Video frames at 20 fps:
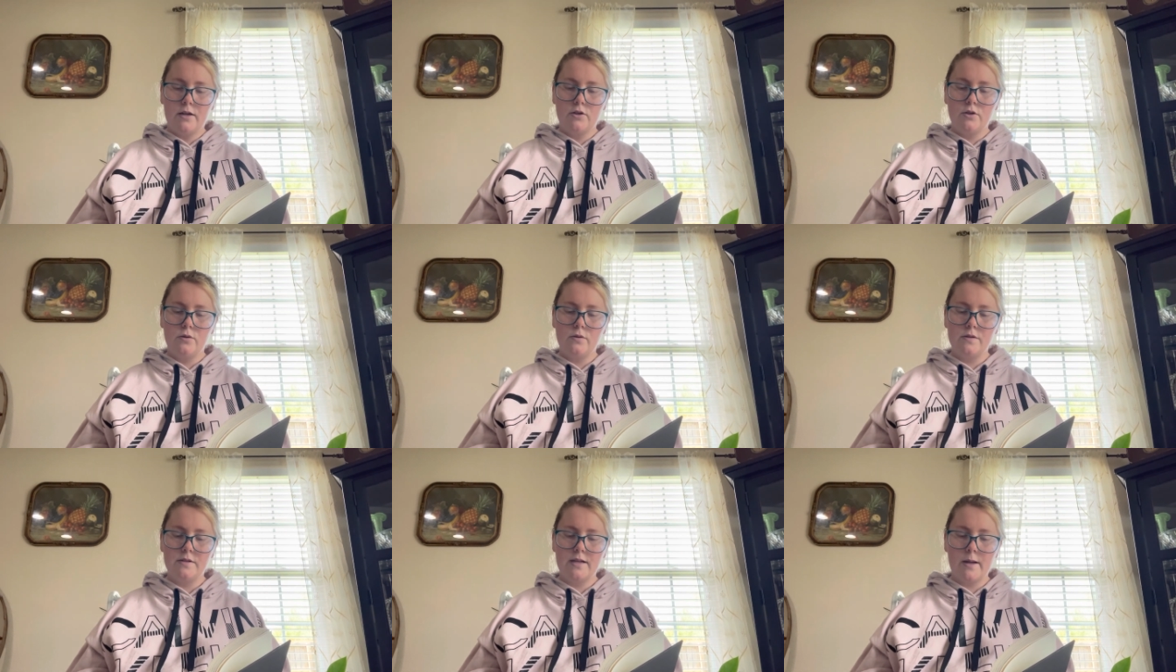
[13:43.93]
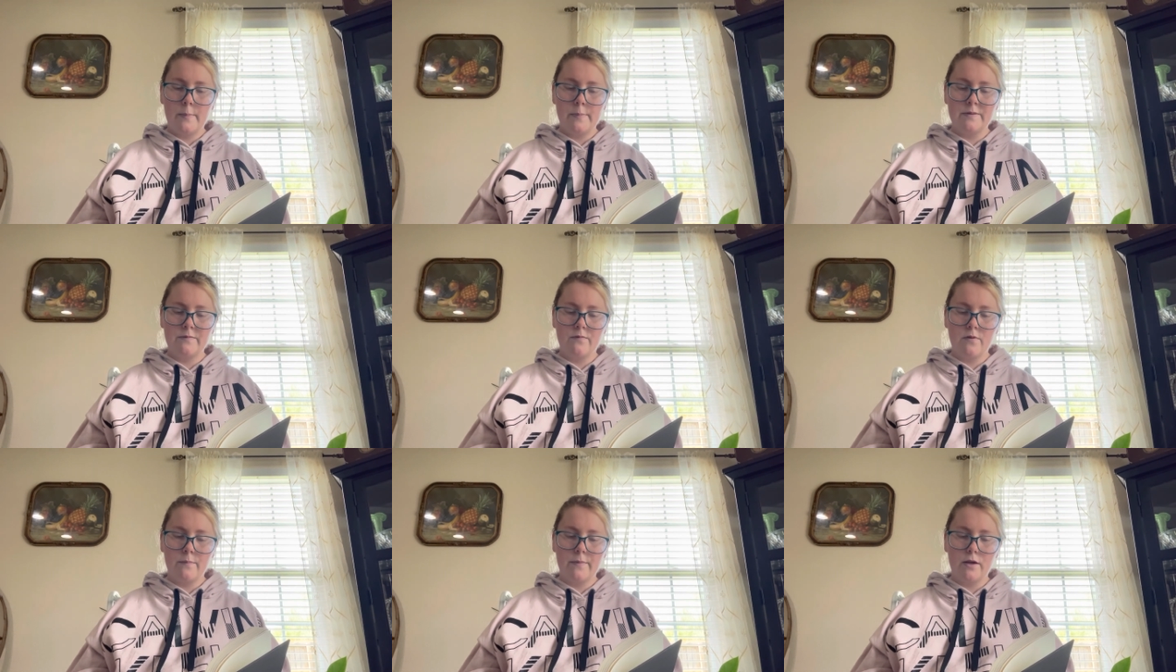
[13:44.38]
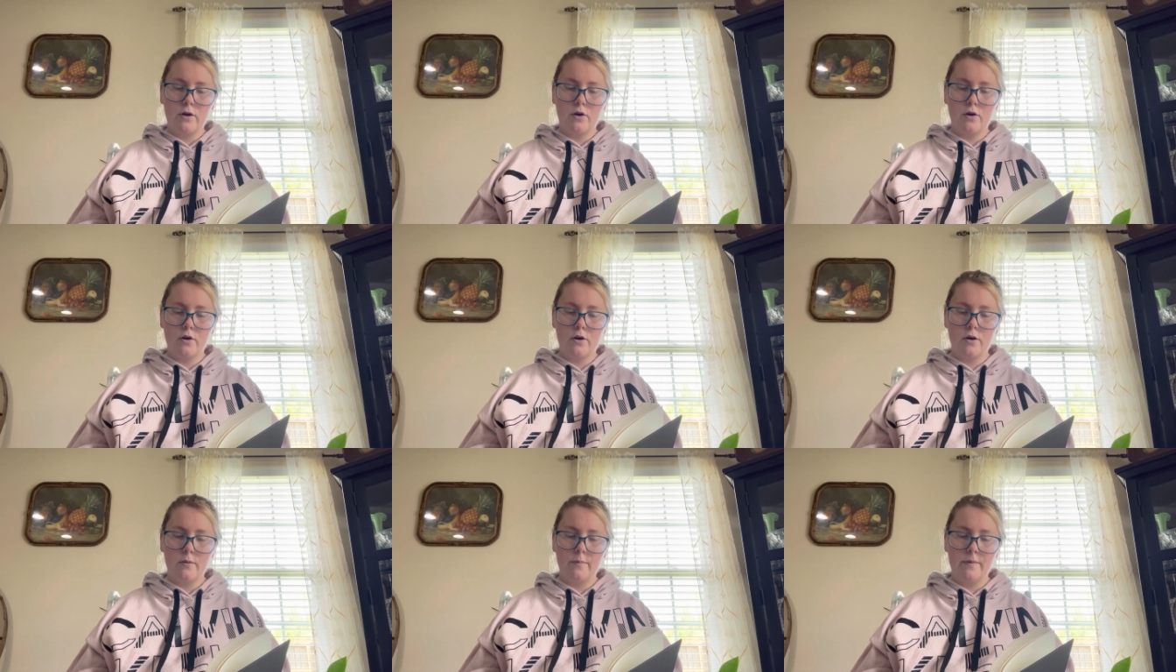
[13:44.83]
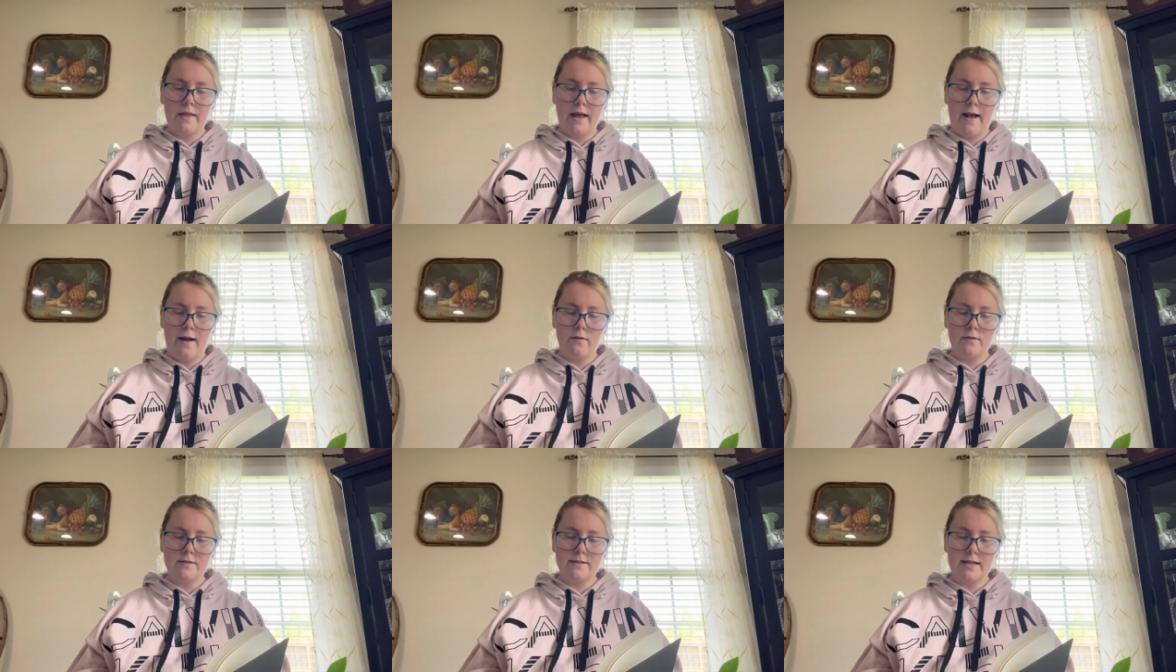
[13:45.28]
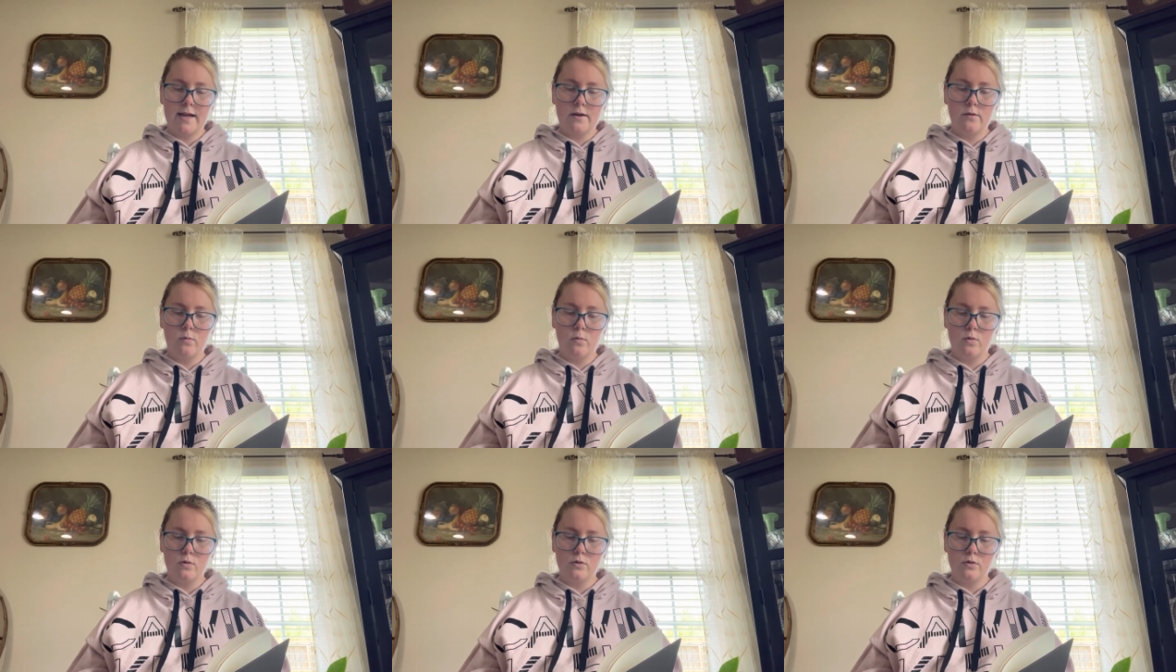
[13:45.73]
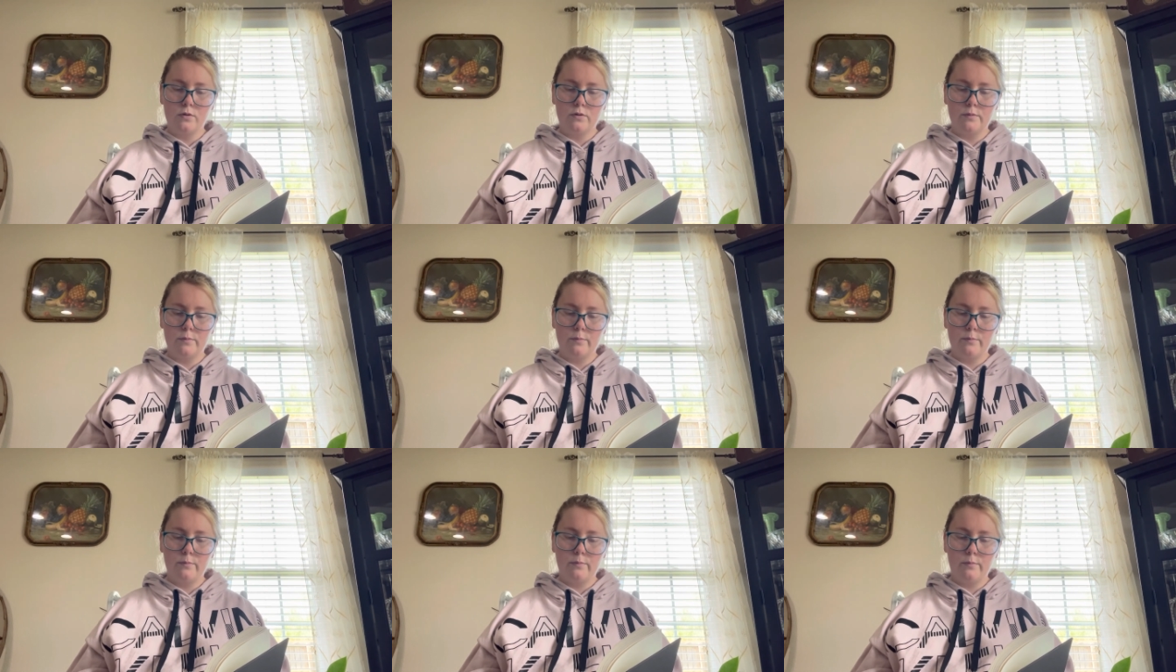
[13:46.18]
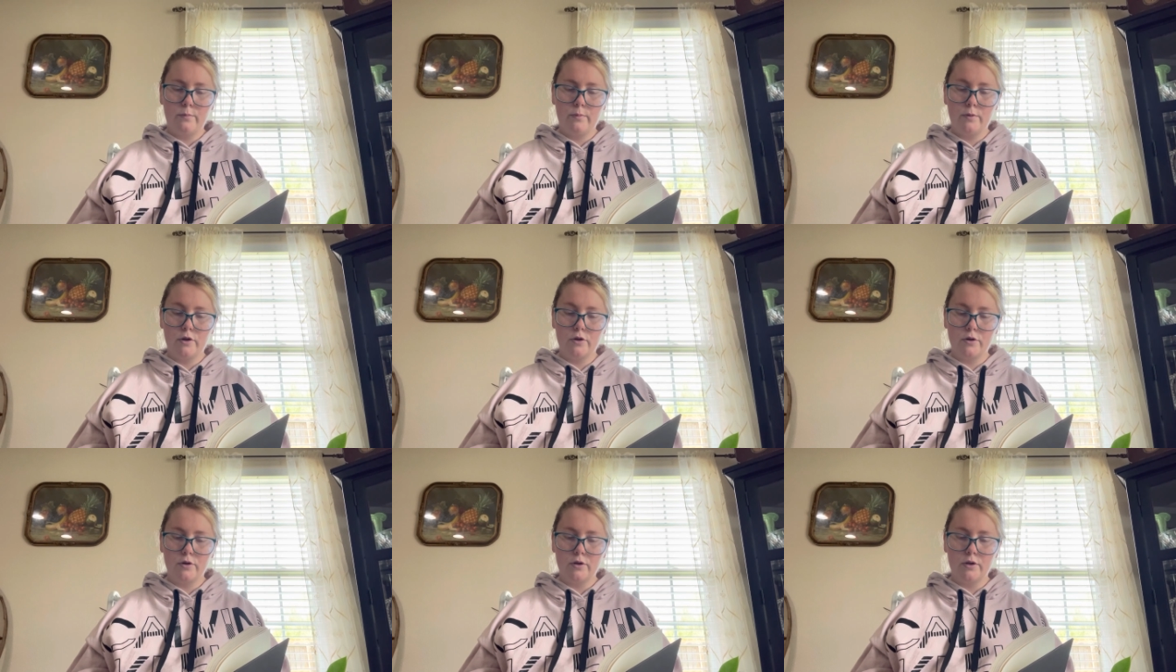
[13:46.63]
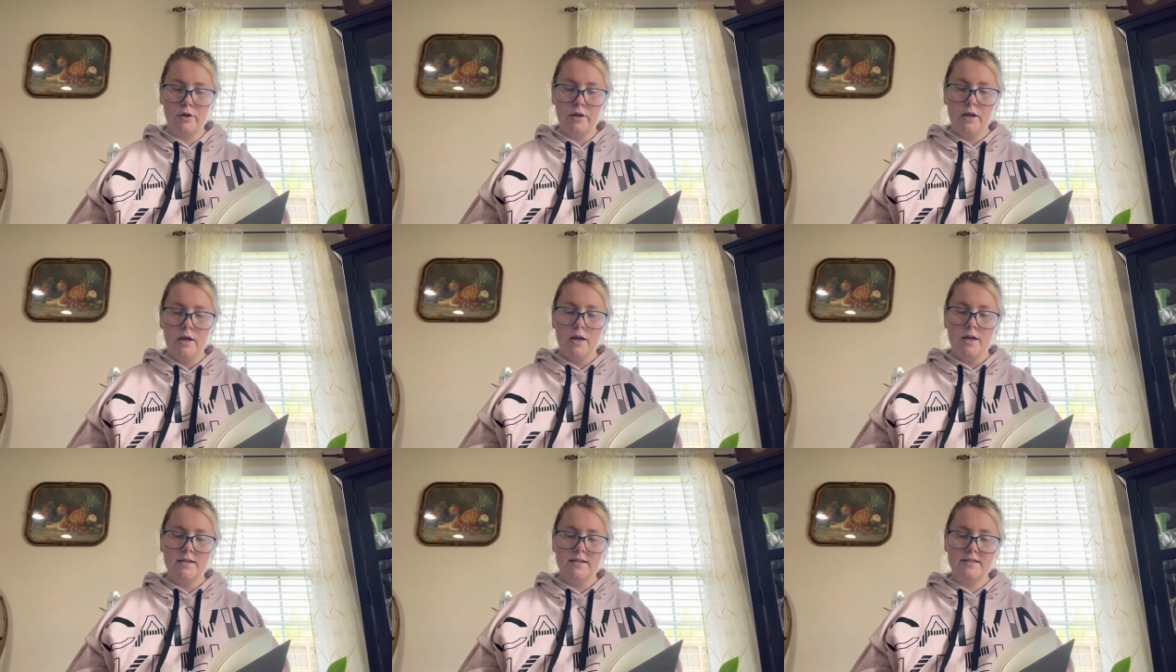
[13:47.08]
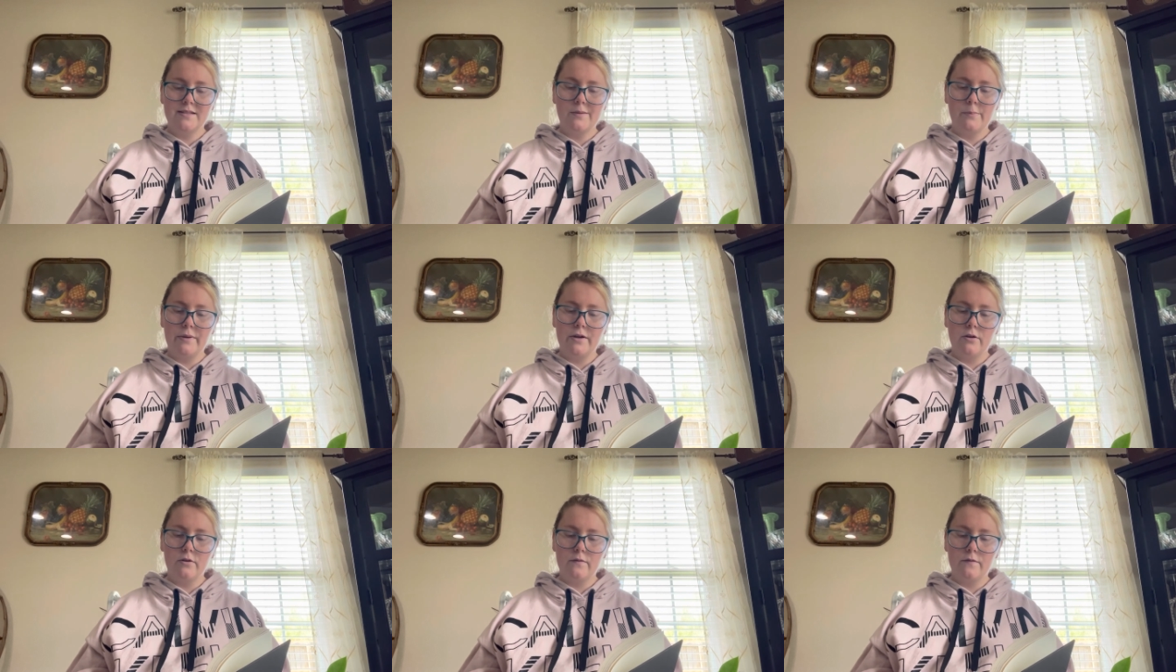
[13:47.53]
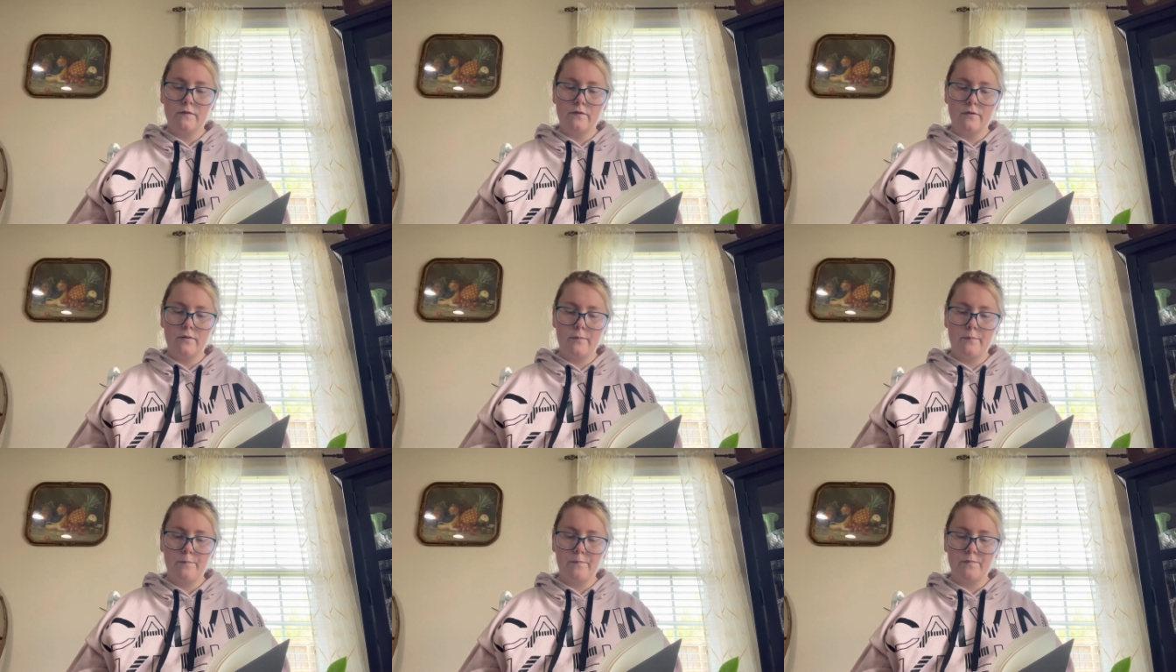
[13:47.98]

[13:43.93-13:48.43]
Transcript: Two steps from the curb, the outside world blurred, disappeared from